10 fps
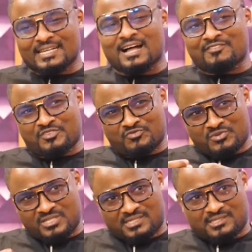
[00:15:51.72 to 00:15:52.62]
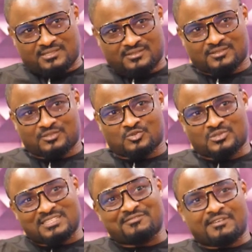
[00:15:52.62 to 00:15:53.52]
have a reason to
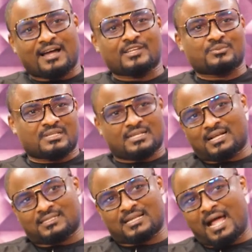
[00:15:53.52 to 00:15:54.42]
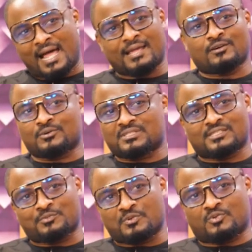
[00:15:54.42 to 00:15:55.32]
see value in that. I always
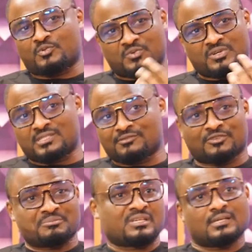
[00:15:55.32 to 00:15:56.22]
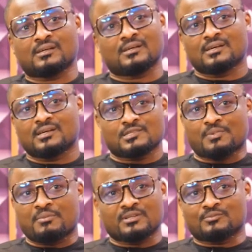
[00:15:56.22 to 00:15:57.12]
tell people, reason for me is
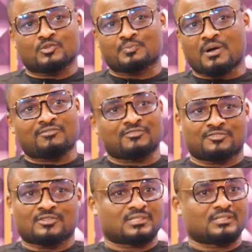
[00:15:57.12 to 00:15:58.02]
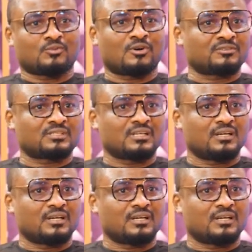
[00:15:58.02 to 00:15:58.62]
probably the most powerful force in the world.